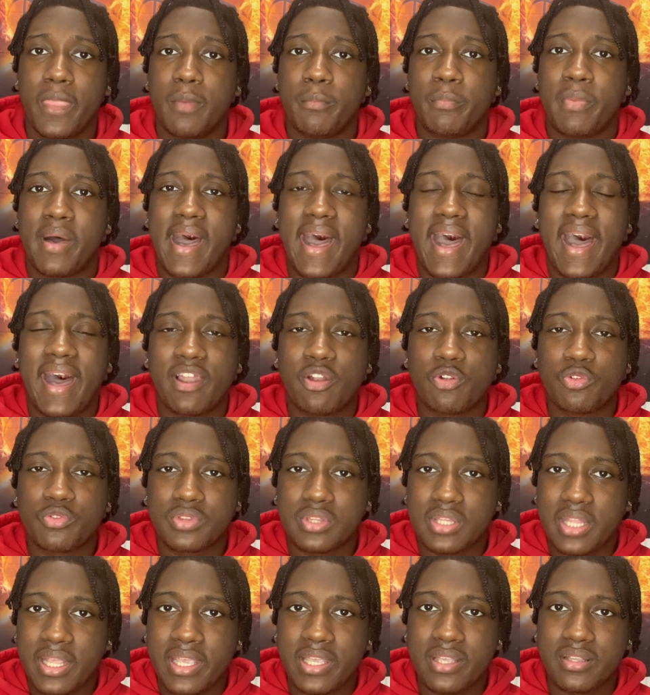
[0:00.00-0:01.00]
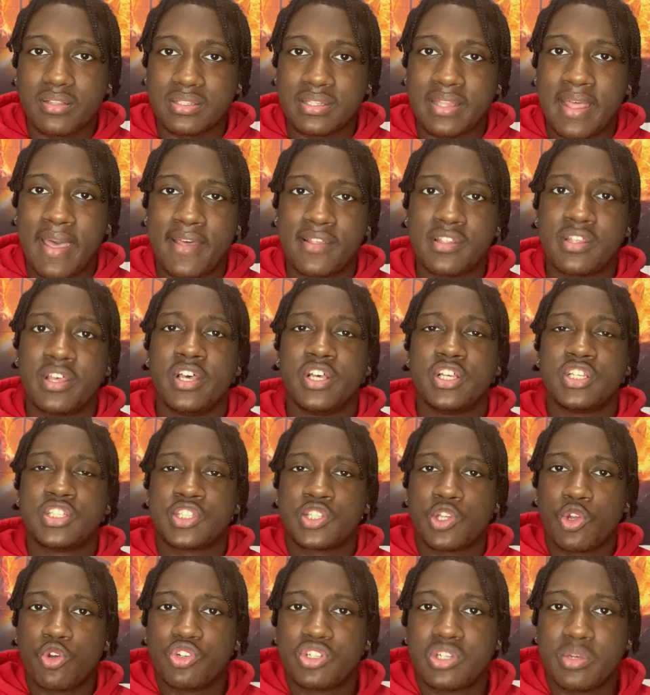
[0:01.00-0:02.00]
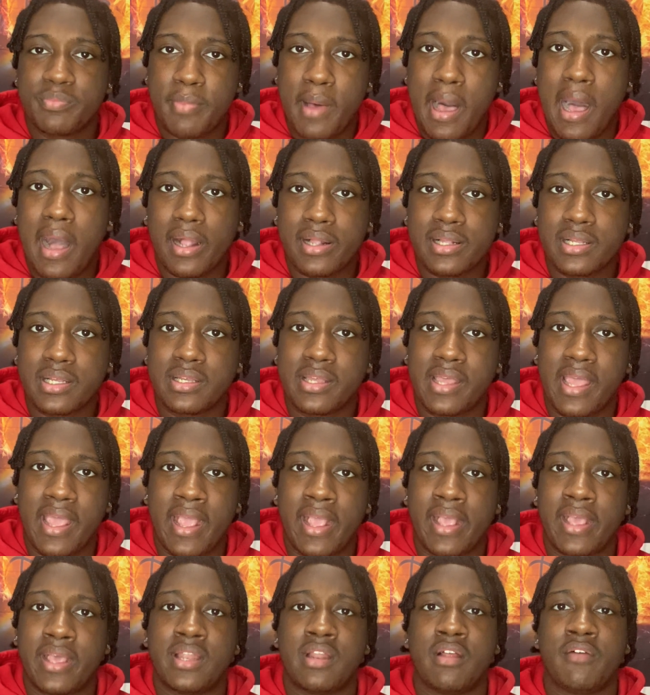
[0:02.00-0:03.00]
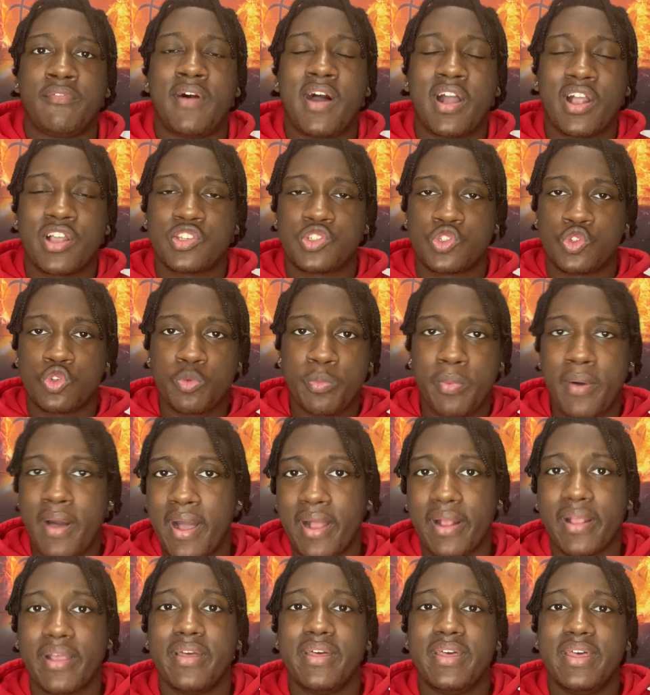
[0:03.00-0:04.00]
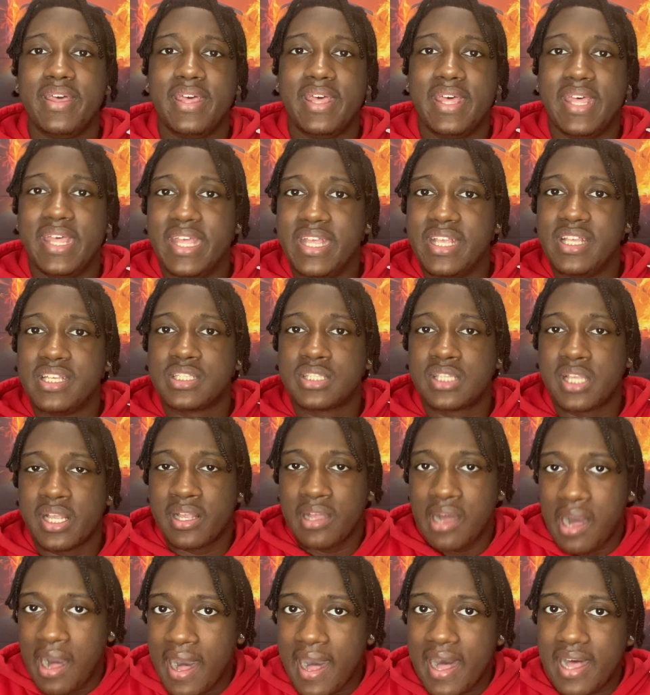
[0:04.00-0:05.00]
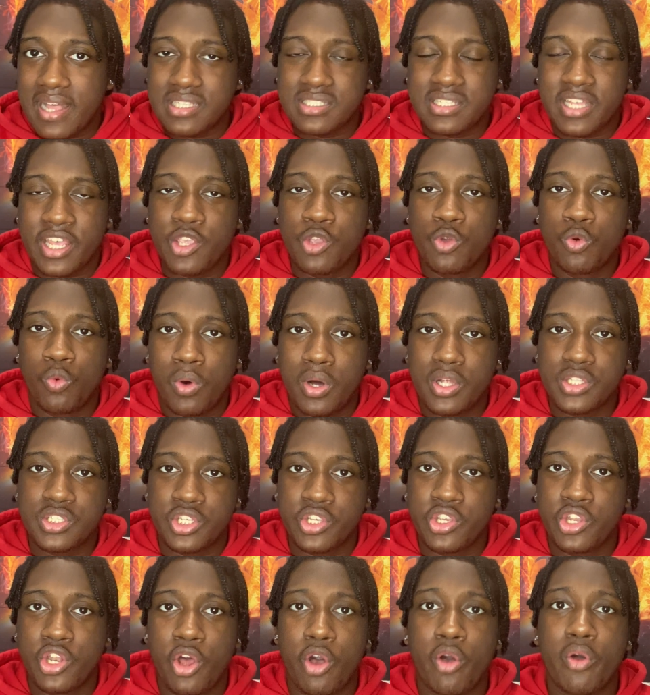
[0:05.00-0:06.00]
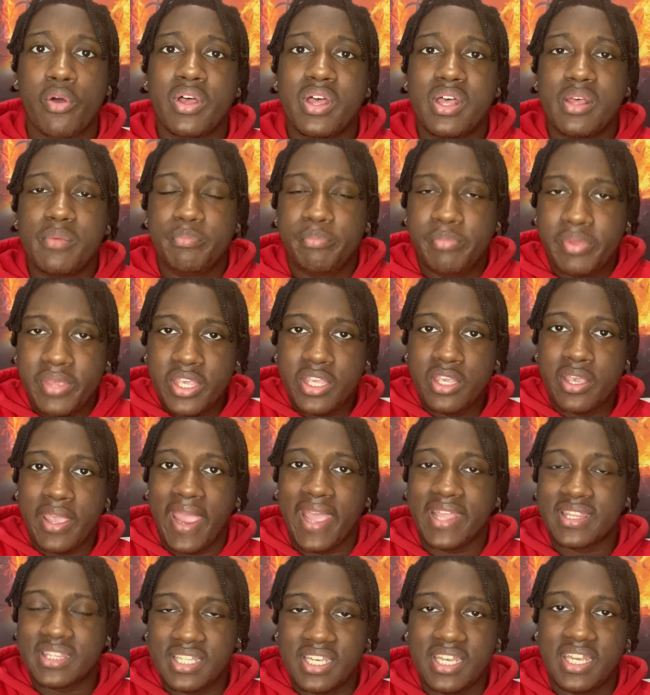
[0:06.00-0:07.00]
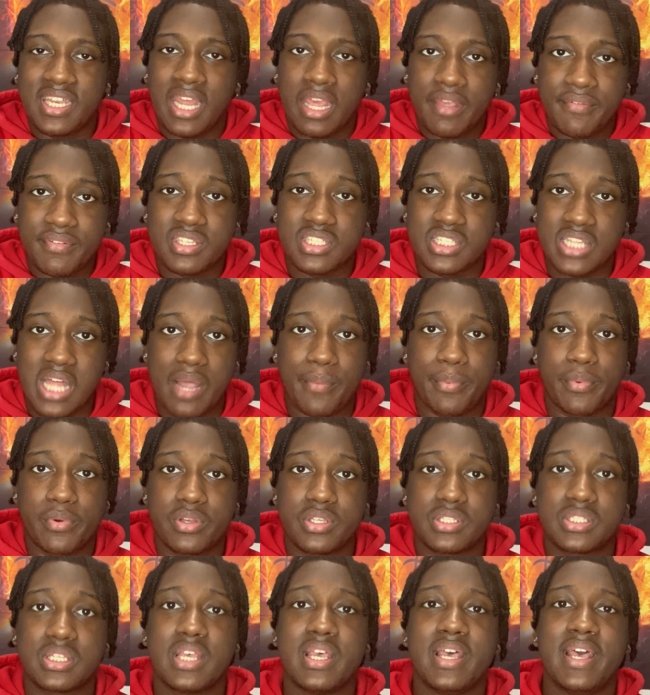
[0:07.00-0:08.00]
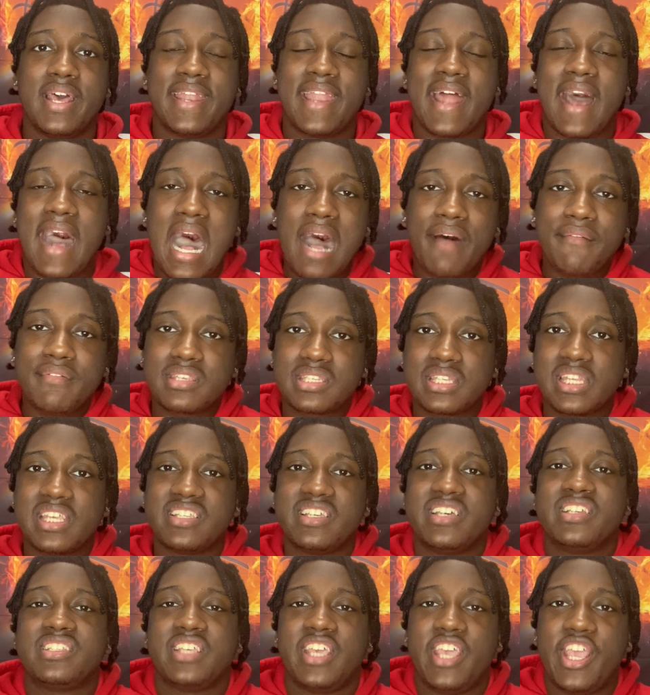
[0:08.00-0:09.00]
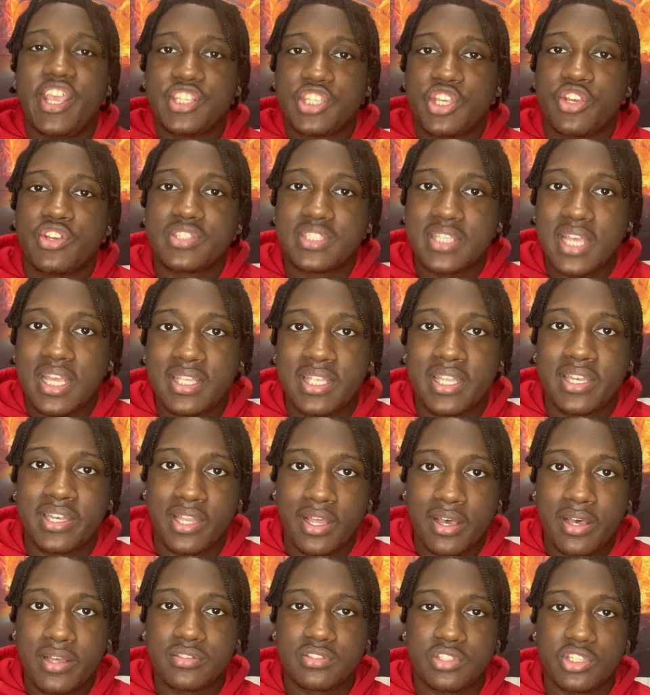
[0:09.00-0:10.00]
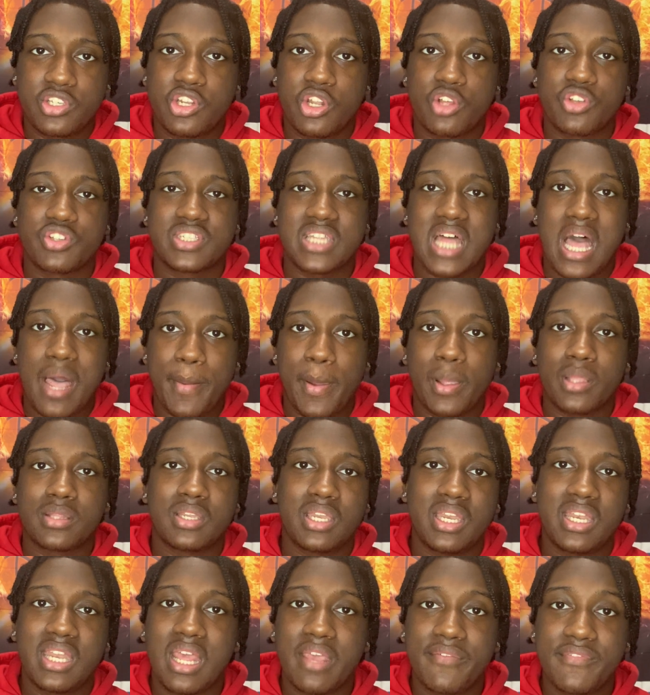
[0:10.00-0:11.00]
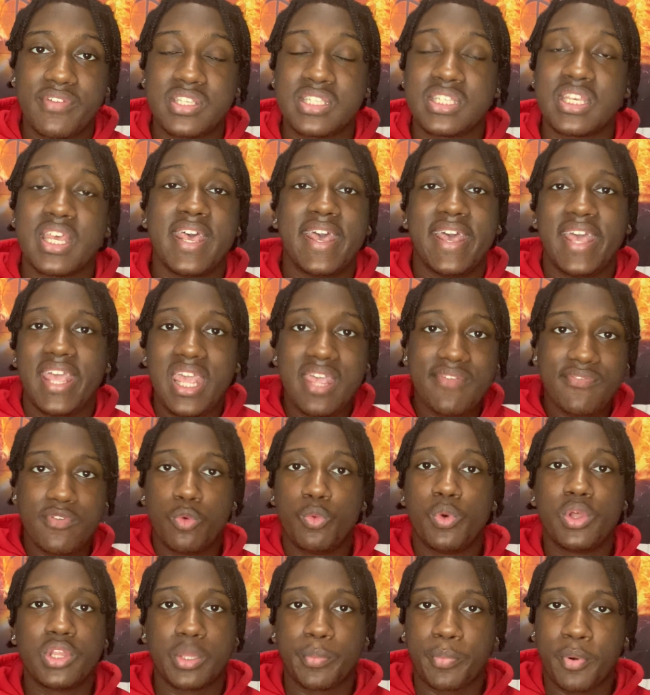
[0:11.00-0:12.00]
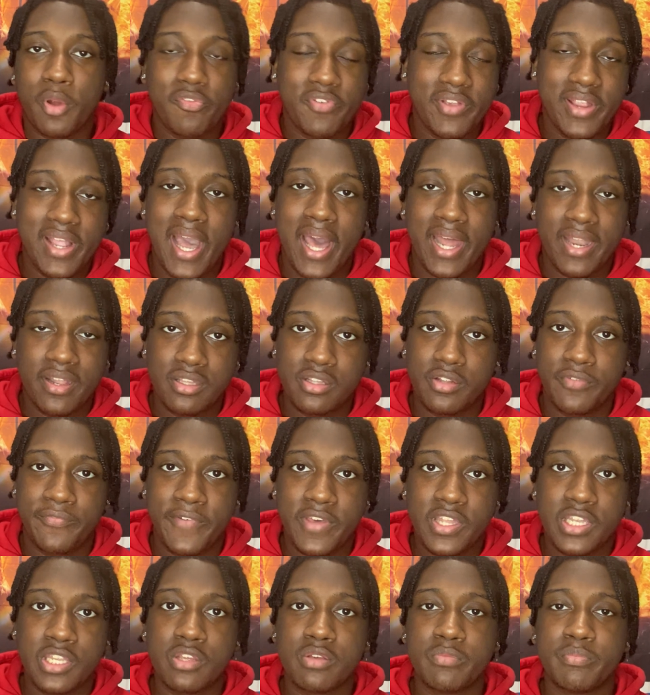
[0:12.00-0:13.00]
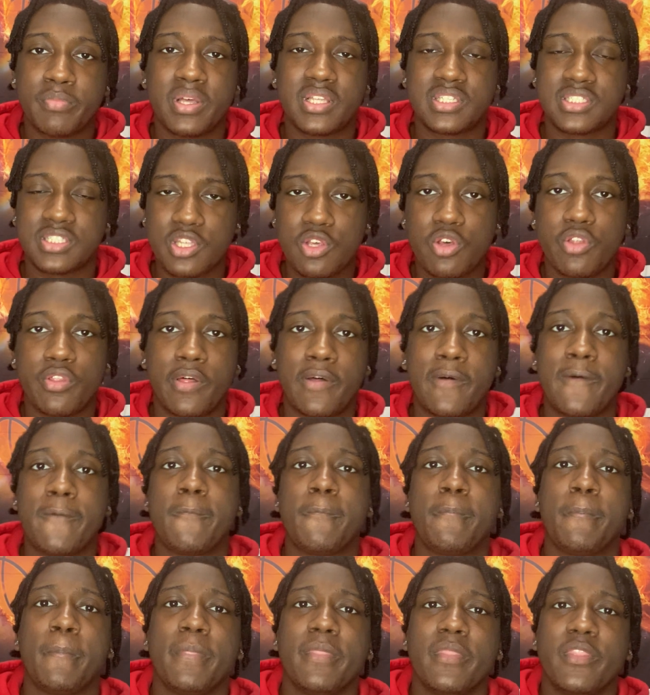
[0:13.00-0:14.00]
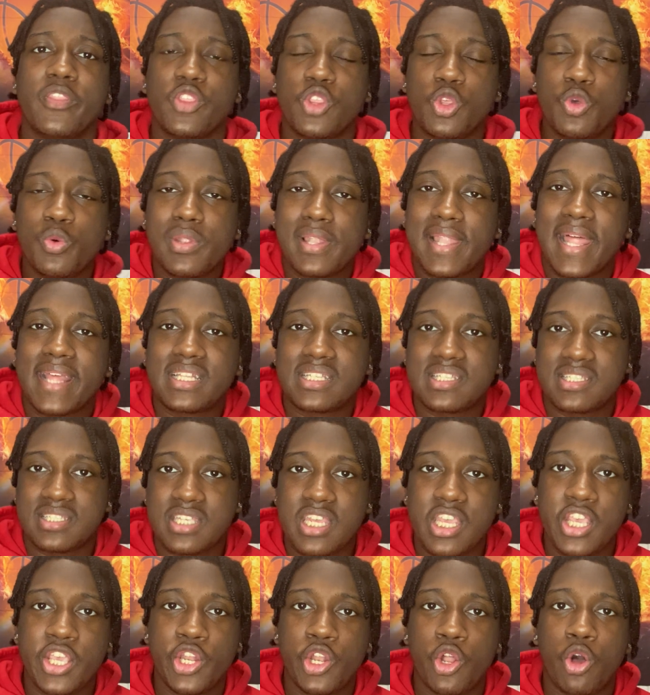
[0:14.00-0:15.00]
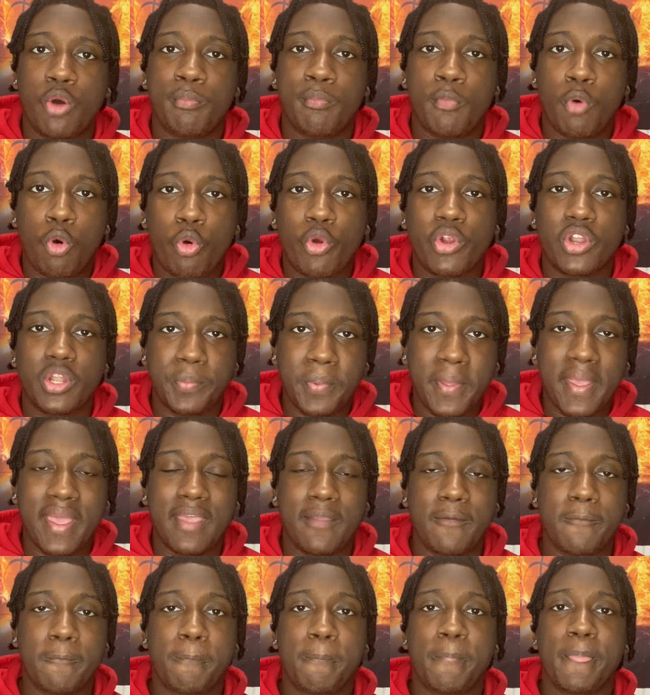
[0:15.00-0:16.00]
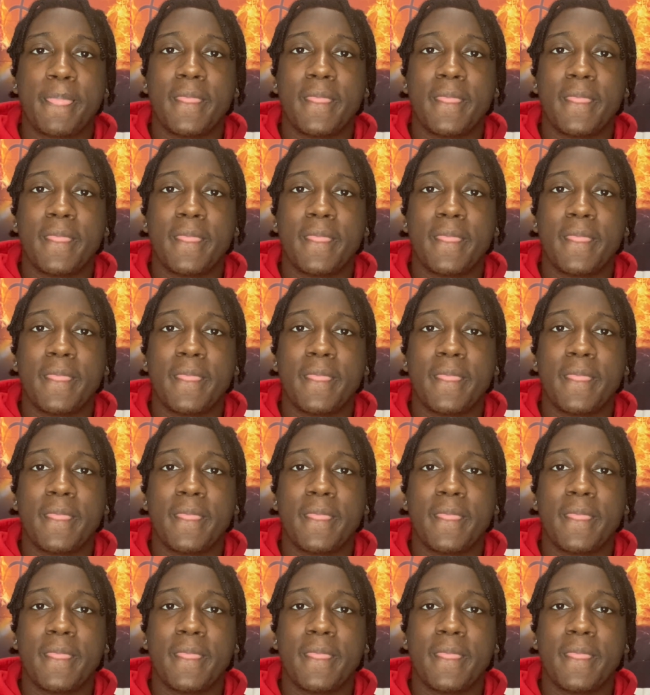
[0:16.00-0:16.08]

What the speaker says: But I don't think that Serge Ibaka and Ibaka Zubac is the guys that you want to, you know, be your Anthony Davis stoppers. Now, obviously, it's easier said than done to, you know, stop Anthony Davis, even with the perfect guy to defend him. But still, though, you would like to see, you know, more in the paint.